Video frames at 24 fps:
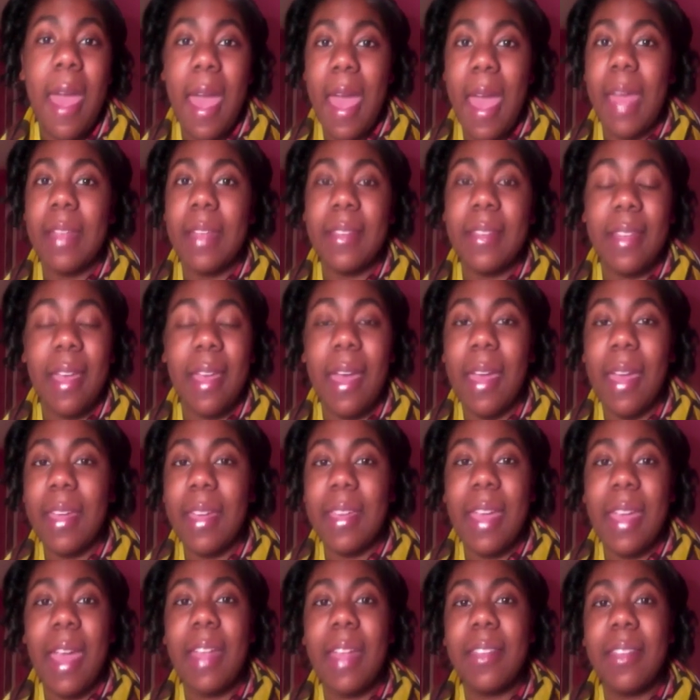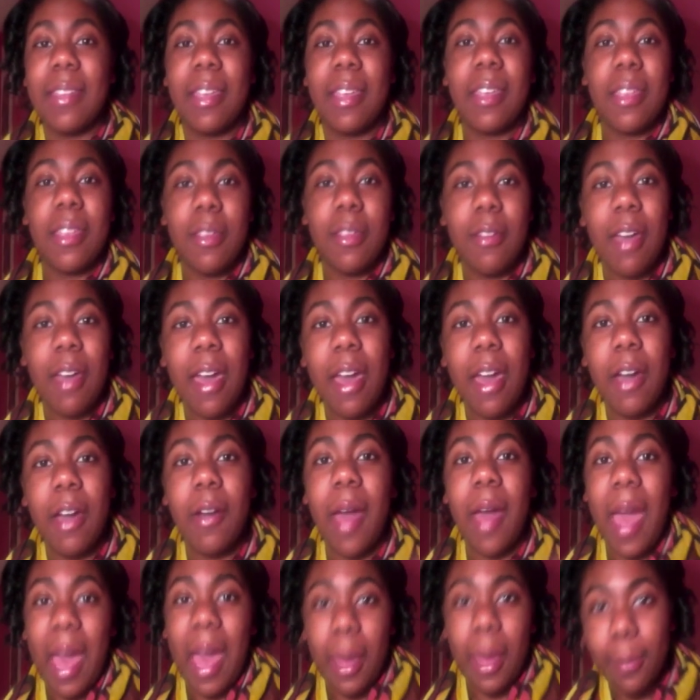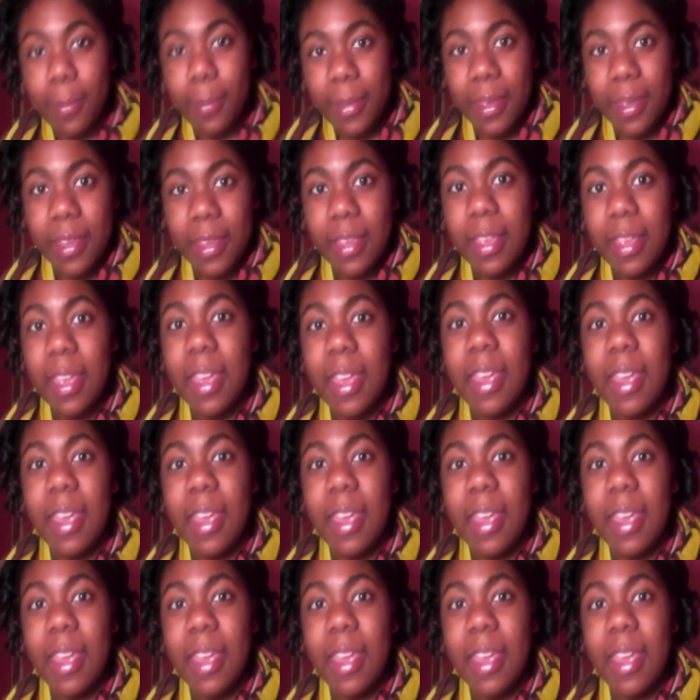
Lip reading: And I can't tell you how happy